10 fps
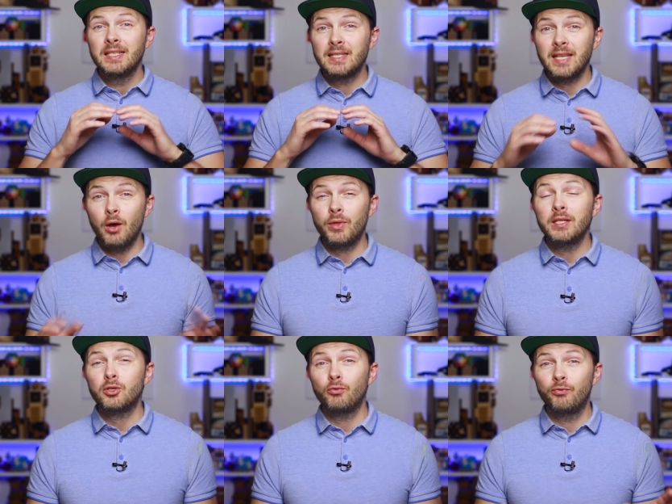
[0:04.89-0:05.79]

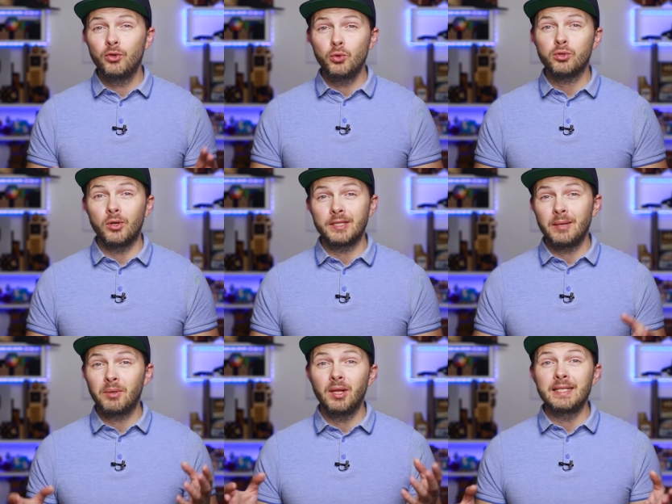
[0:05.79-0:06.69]
thousands of views on
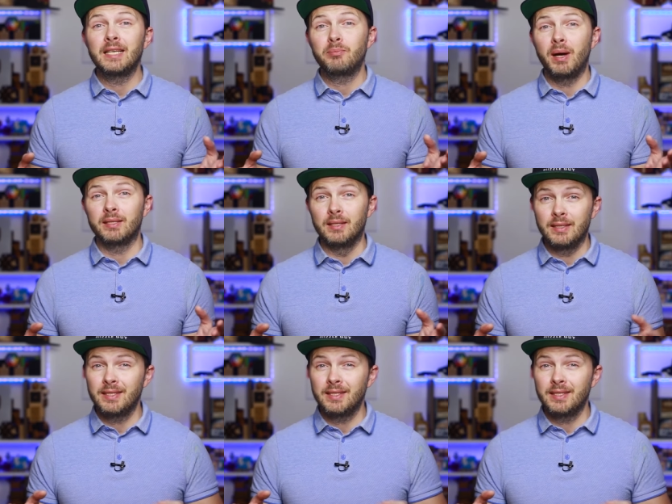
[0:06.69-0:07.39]
some classic puzzles,